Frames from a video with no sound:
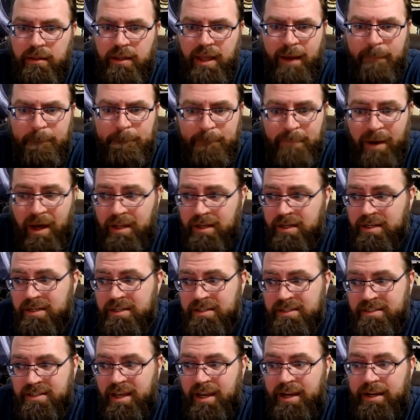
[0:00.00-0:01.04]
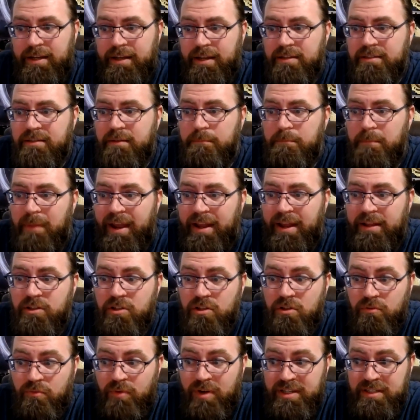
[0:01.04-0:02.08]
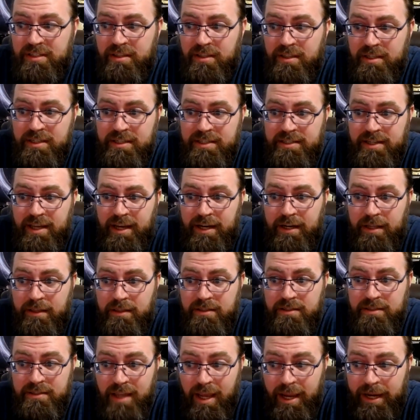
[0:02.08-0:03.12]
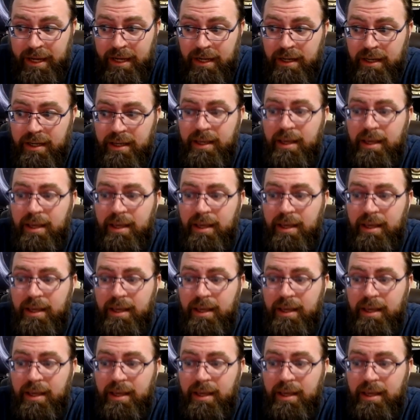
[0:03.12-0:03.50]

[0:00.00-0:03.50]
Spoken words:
That button design doesn't match the rest of the design on the site.